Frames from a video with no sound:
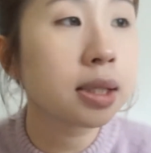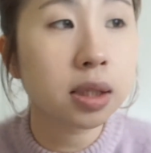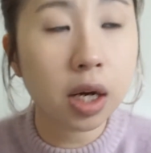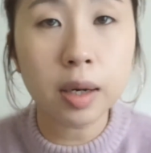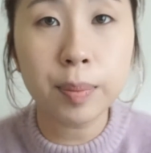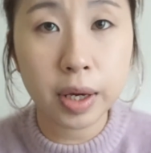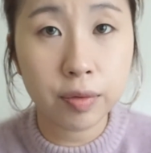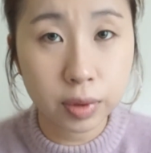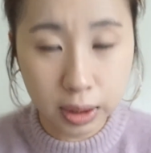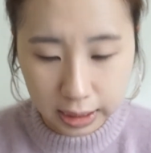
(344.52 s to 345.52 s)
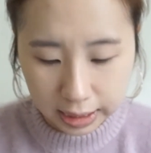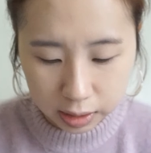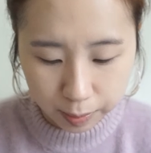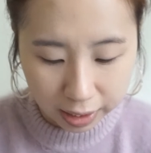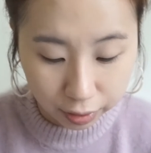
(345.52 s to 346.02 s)
it's gonna be a really
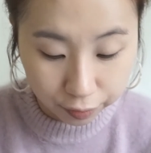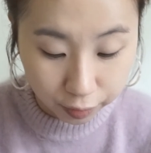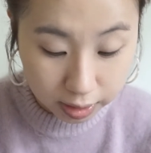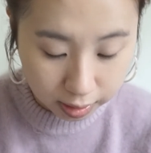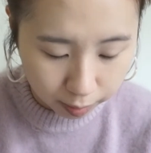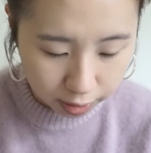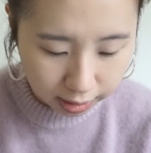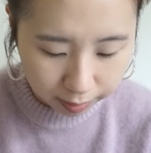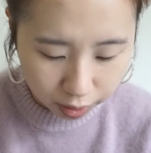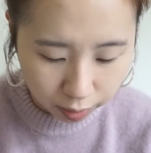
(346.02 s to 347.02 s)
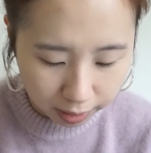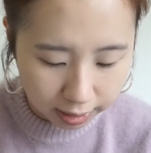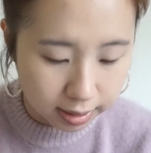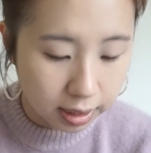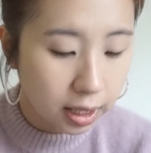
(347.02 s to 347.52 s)
nice powder for summertime too,
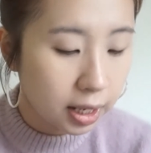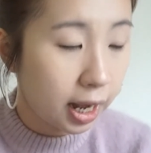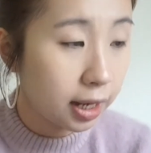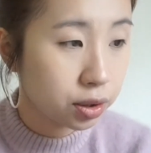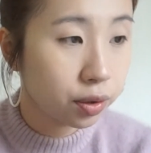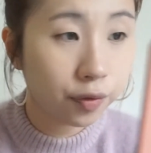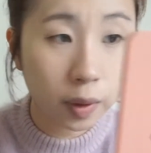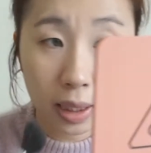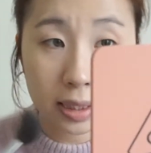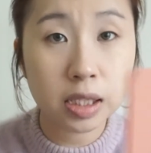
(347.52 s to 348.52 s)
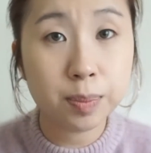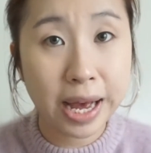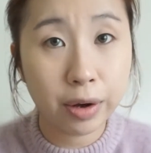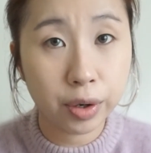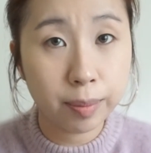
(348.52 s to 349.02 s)
because I do feel like this
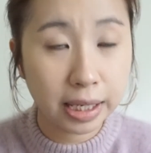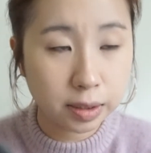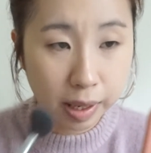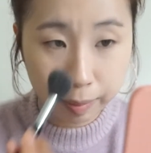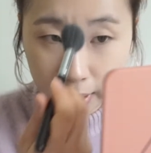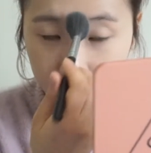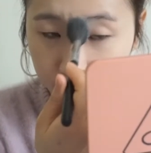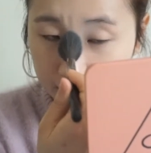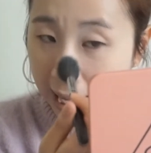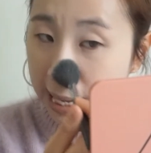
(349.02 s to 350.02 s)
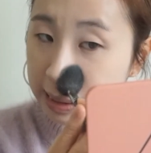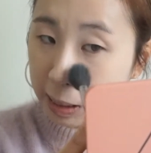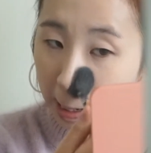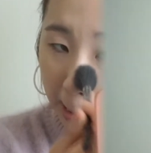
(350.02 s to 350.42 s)
powder makes my makeup last.